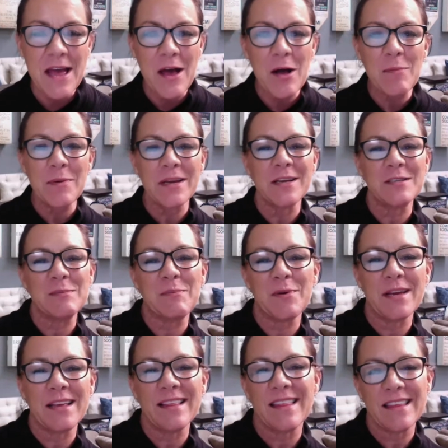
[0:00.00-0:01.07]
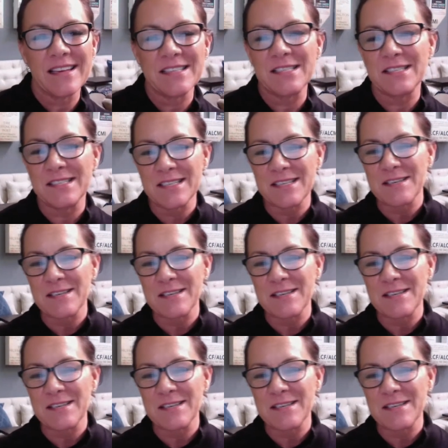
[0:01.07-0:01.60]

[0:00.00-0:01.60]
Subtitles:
helping us bring this